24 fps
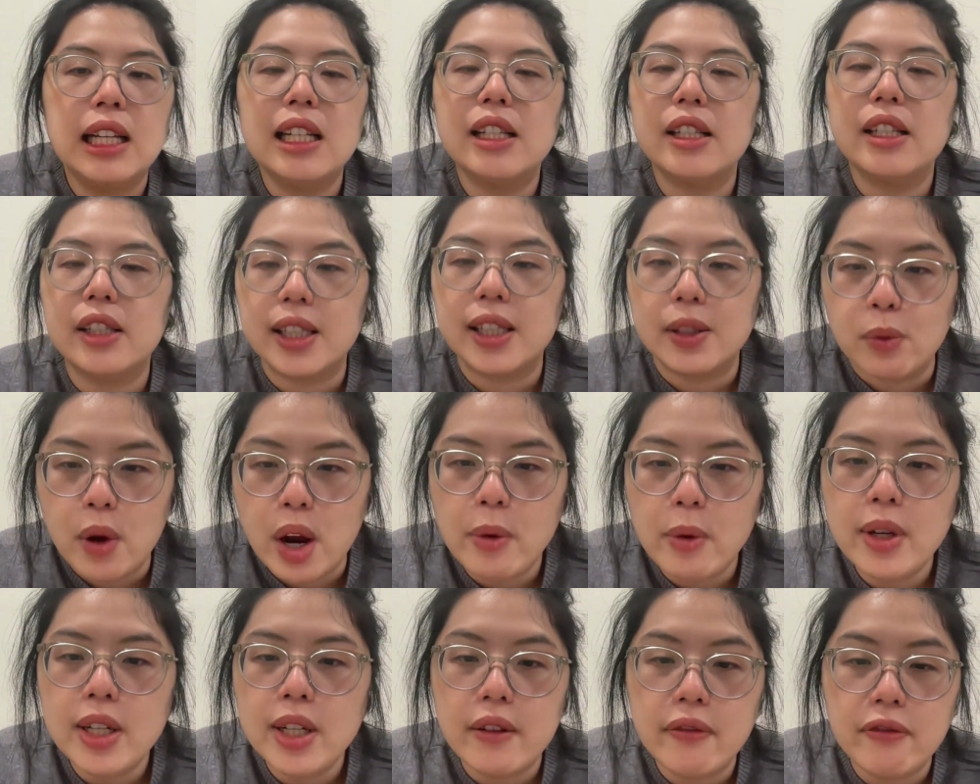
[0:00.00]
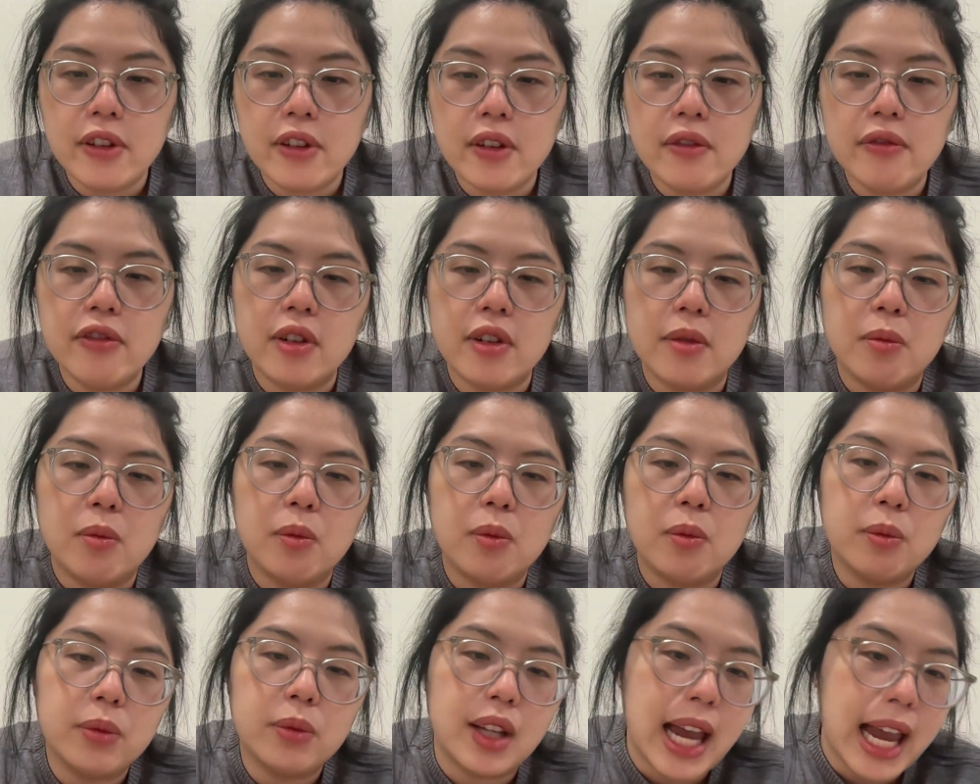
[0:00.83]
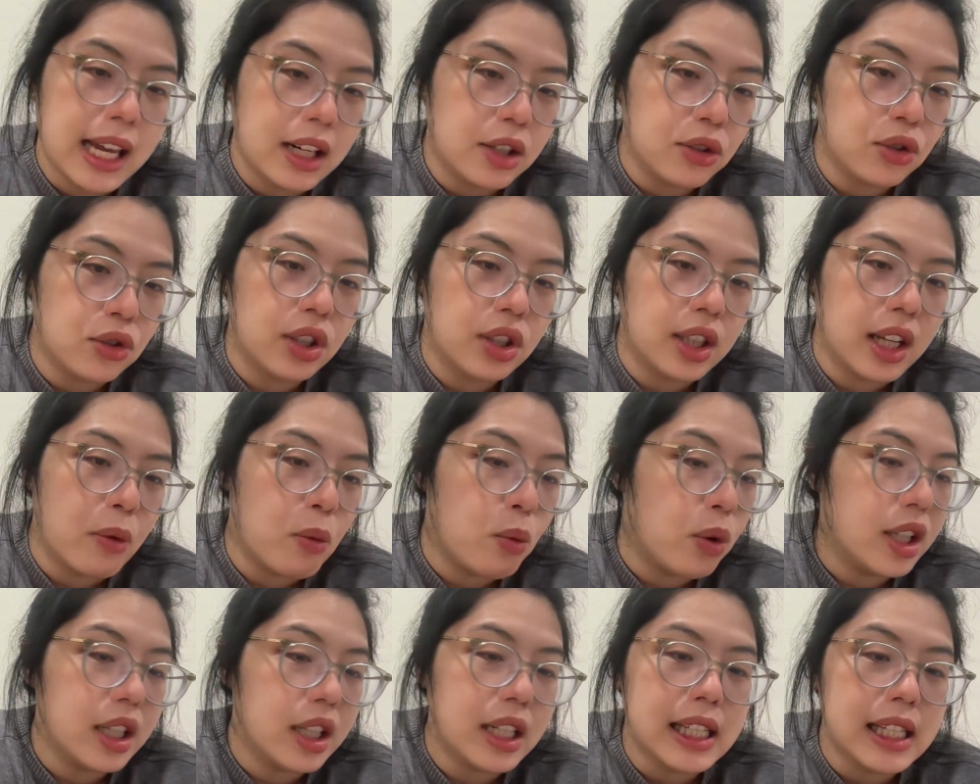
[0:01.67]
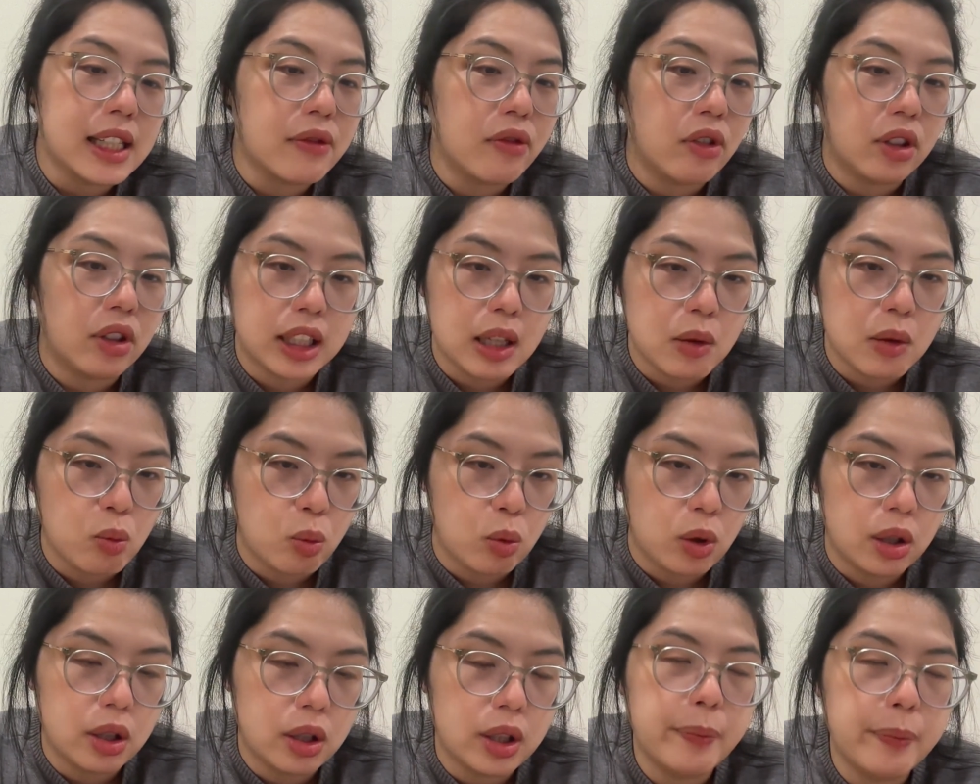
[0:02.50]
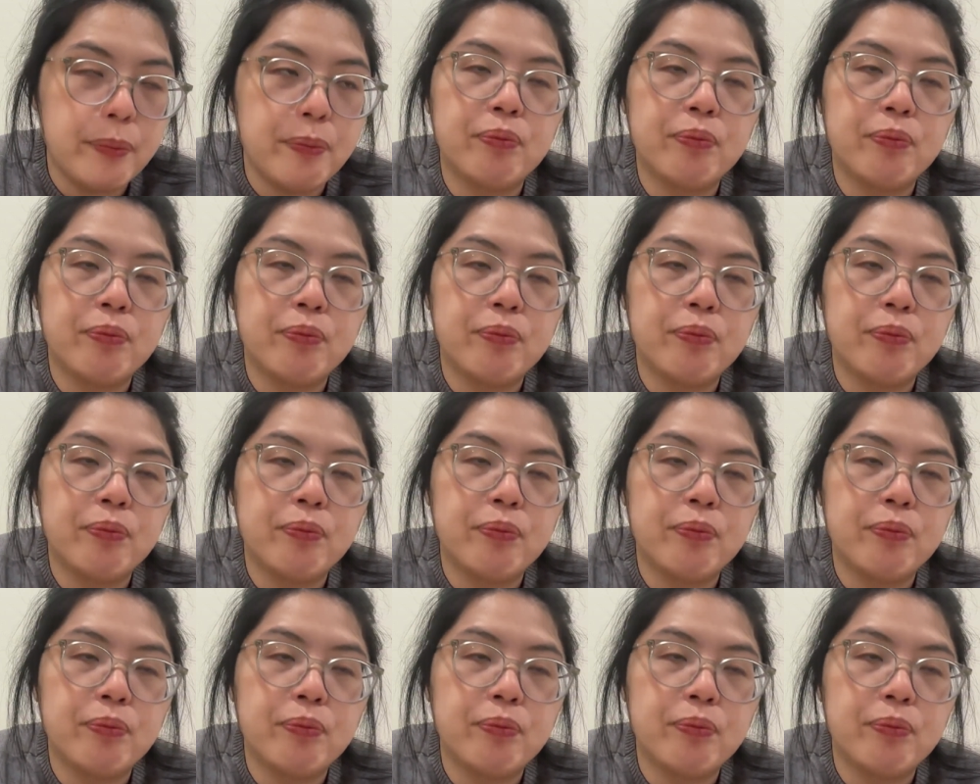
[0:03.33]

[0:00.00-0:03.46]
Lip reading: is very different from the energy that one needs for deep work.